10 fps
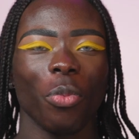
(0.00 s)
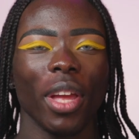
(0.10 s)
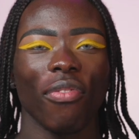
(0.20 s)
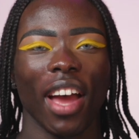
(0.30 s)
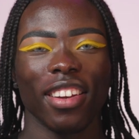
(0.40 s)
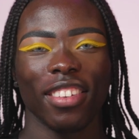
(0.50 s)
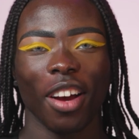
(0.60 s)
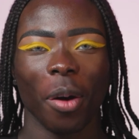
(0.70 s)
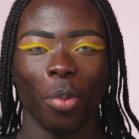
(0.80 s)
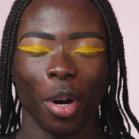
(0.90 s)
that we have added
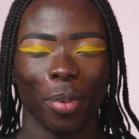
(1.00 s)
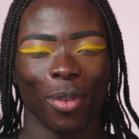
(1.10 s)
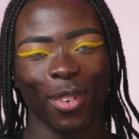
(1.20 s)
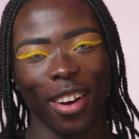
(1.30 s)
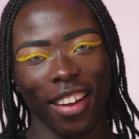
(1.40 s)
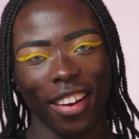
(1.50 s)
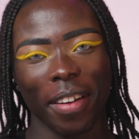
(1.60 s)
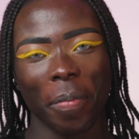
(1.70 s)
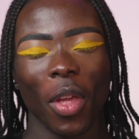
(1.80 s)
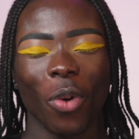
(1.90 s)
our pop of
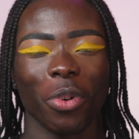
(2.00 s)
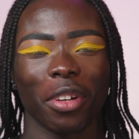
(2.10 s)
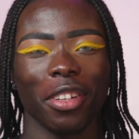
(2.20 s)
colour, we're